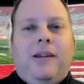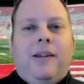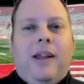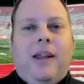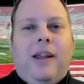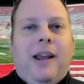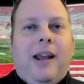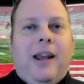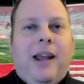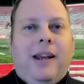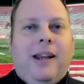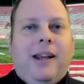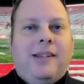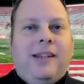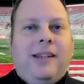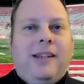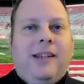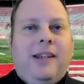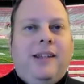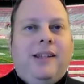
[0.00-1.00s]
I, I,
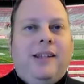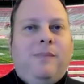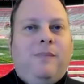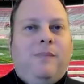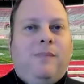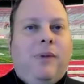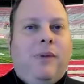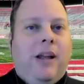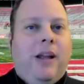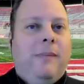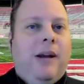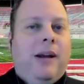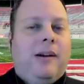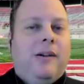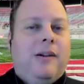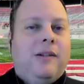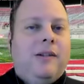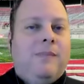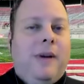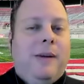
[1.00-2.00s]
guess he needs
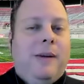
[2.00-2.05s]
playmakers.